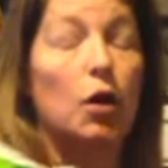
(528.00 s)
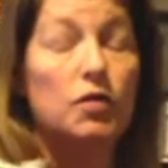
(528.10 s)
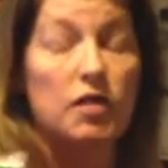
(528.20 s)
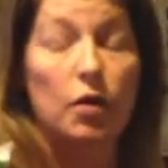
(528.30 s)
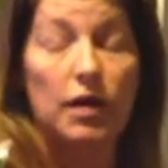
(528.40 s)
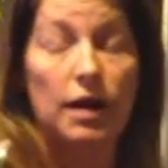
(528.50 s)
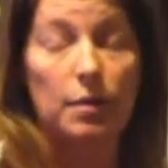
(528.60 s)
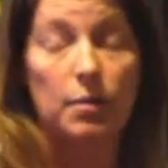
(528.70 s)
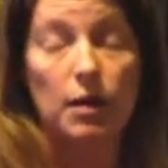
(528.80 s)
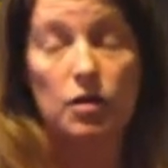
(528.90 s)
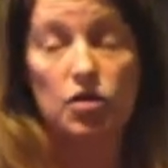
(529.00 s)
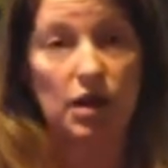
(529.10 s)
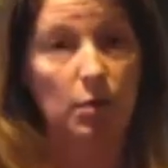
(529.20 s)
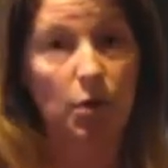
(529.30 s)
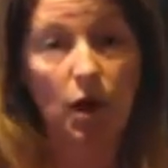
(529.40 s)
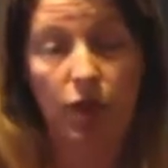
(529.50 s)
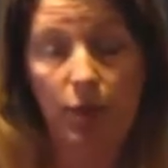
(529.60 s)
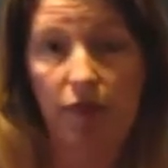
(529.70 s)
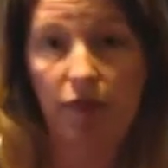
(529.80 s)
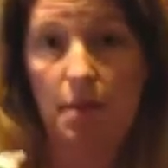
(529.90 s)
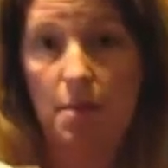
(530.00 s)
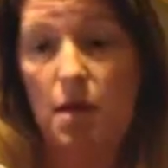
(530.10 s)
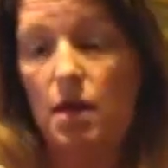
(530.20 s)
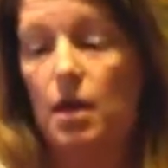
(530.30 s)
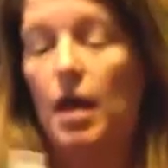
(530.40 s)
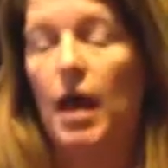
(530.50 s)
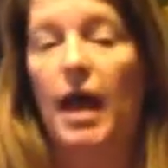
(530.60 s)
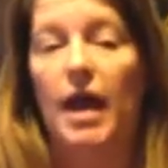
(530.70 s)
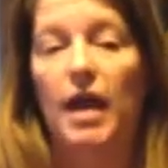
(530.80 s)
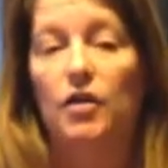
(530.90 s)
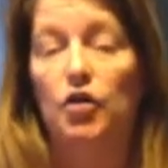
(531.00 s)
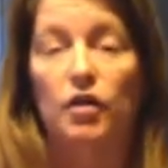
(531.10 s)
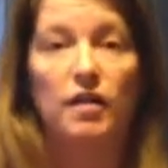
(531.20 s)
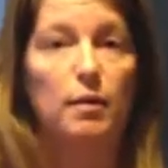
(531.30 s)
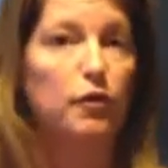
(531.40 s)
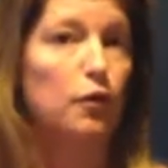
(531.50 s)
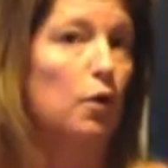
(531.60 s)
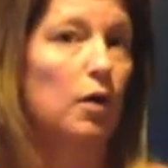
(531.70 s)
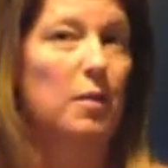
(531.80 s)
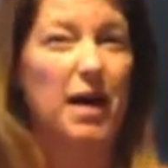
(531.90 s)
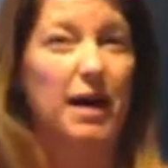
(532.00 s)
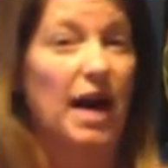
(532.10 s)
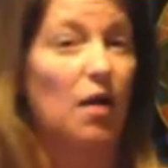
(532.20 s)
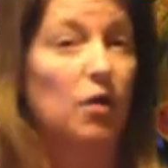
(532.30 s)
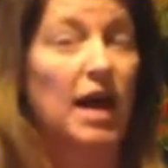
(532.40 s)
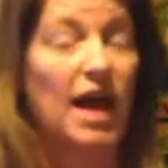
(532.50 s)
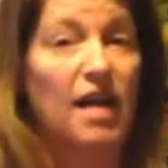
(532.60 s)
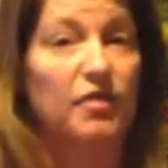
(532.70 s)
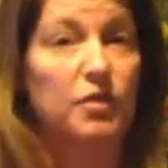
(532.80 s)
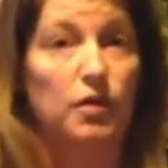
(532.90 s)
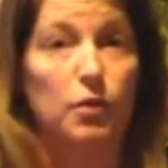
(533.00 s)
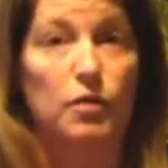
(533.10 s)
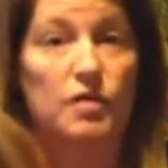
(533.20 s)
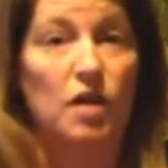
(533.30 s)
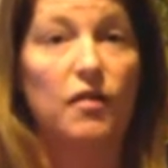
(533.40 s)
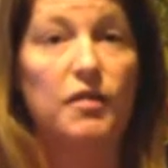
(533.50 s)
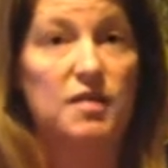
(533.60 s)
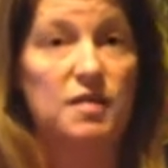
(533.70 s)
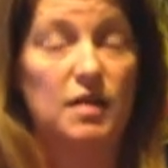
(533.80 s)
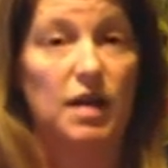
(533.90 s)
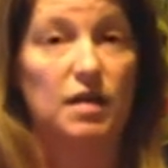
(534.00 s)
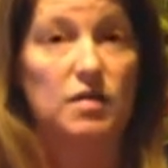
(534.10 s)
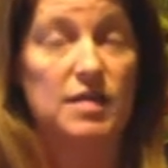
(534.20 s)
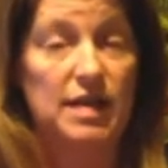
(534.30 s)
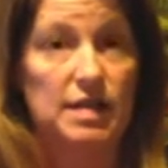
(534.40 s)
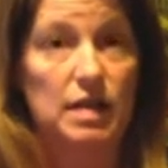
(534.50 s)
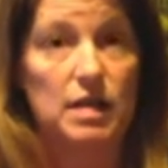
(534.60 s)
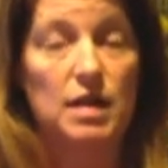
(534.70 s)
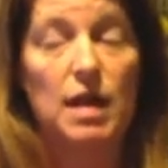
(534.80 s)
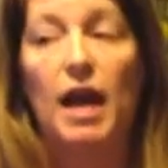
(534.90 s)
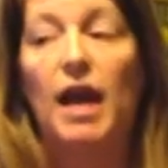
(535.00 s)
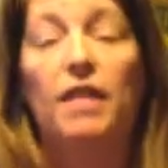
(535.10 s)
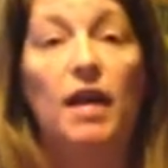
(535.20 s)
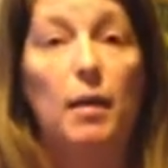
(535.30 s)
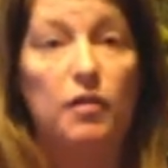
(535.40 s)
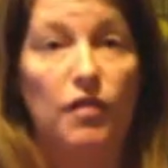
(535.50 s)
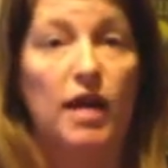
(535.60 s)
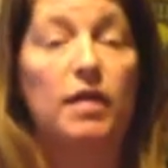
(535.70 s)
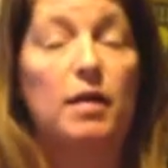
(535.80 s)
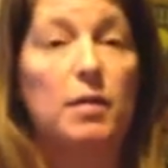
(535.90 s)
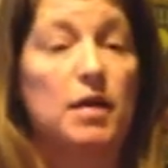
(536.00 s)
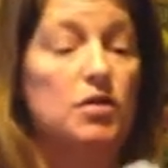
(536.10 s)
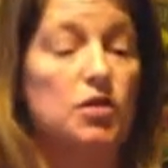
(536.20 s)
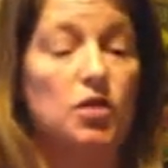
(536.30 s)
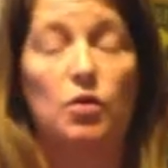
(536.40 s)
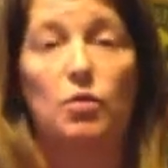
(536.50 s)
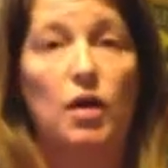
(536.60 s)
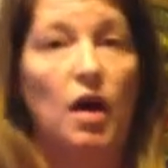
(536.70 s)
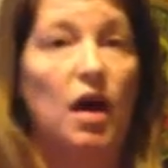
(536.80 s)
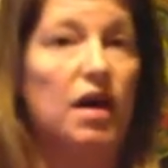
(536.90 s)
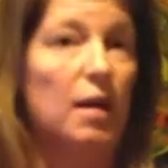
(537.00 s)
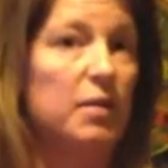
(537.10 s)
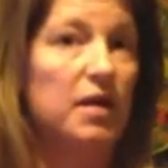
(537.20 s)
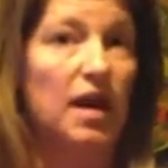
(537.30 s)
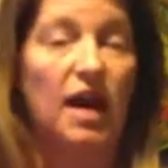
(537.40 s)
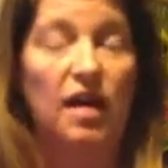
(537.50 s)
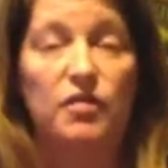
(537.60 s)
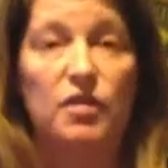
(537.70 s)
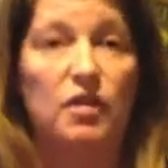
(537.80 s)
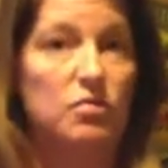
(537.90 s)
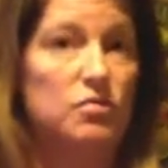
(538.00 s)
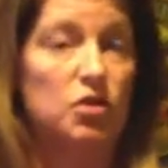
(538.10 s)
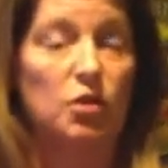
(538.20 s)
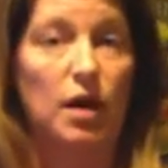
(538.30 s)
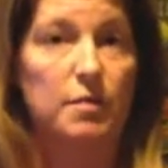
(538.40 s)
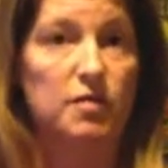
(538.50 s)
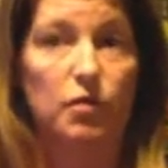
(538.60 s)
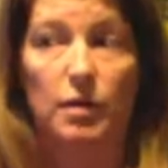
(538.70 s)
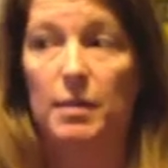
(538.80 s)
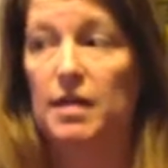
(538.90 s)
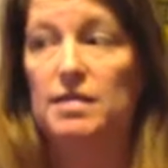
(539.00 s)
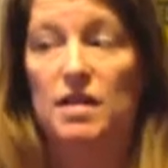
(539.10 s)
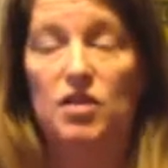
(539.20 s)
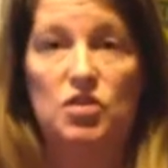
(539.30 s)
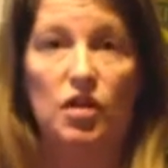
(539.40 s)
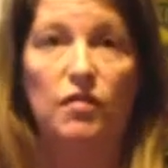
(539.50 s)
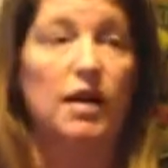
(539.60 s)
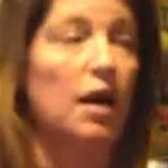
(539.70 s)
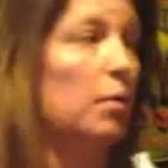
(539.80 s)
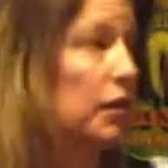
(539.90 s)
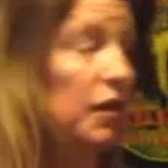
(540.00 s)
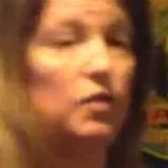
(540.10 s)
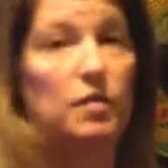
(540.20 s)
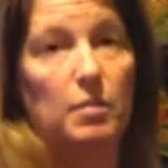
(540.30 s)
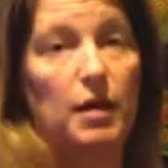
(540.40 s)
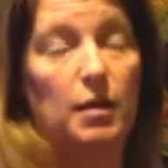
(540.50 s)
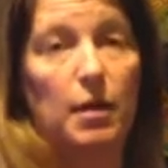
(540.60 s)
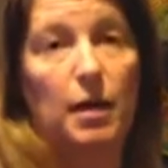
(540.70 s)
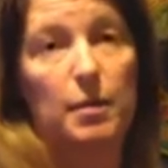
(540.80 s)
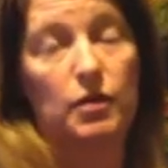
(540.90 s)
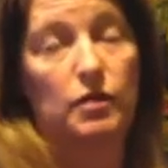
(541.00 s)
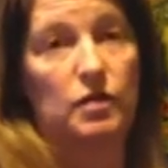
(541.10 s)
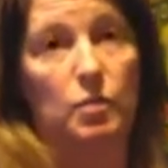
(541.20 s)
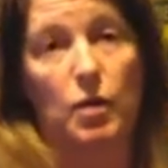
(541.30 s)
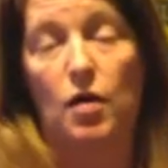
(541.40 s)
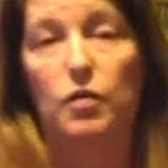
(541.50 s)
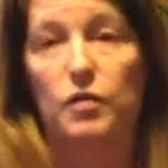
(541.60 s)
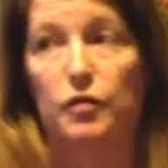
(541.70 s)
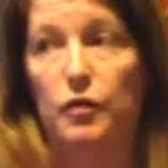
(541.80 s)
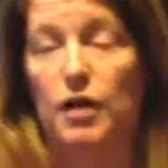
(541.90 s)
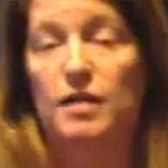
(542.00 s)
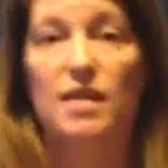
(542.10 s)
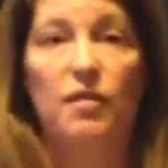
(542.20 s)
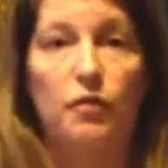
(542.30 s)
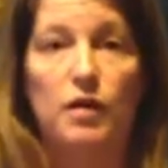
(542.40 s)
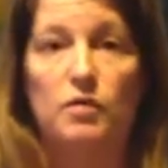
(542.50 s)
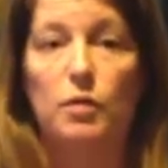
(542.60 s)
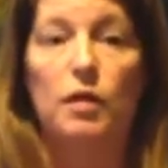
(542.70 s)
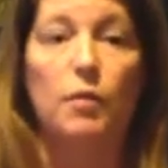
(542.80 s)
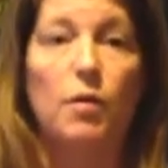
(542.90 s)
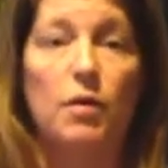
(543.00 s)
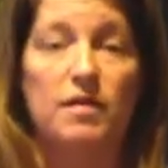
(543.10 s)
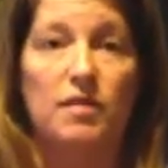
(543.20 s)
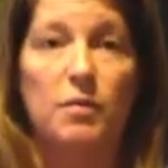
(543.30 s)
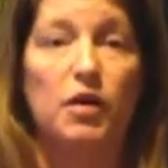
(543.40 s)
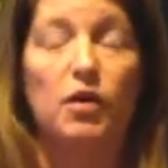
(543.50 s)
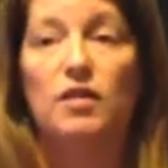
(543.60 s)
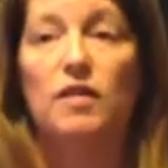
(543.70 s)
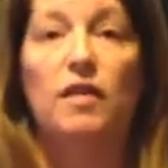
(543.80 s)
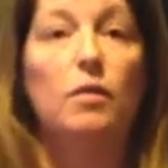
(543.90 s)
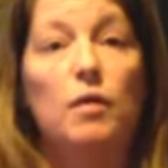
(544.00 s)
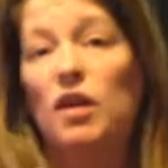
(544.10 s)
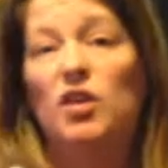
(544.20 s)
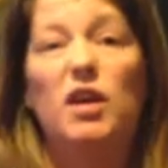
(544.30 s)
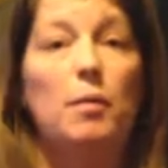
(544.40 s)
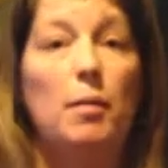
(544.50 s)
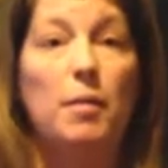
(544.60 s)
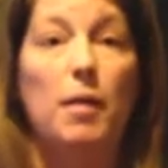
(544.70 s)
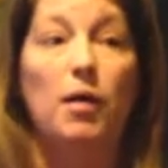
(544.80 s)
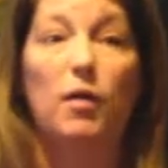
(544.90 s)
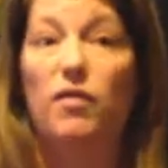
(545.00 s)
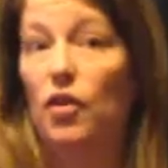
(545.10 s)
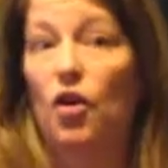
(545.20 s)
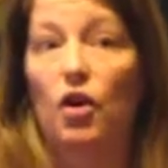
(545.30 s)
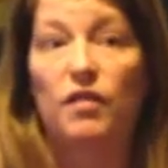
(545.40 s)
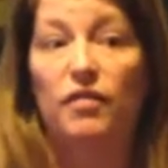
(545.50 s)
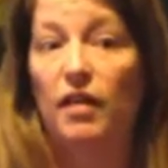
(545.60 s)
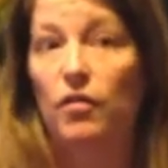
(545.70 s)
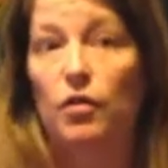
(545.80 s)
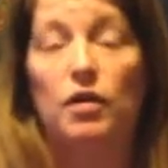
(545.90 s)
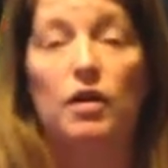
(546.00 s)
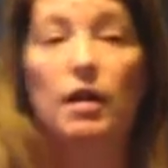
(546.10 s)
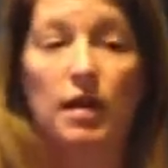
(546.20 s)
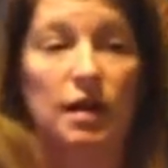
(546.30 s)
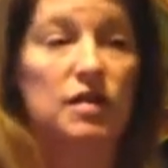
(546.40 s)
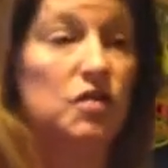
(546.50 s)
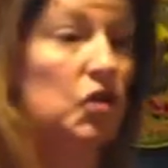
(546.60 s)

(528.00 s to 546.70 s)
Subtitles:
sodium chicken broth with them, and cook them for about an hour and a half till they're real soft and seasoned. And then I divide them into 1.5 cups to 2 cups of green beans in each serving, and I'll put those in my meals as well to freeze. They freeze really well once they've been cooked, and then you heat them up in the microwave and they're already flavored and it's